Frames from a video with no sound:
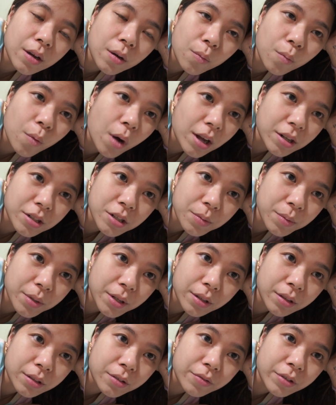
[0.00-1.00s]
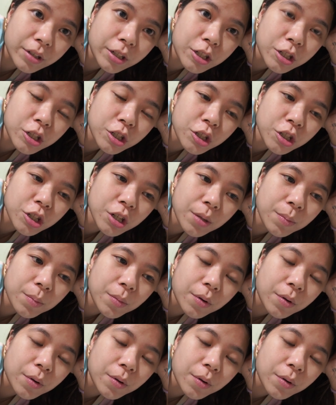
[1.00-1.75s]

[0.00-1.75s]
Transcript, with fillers: want to be in the relationship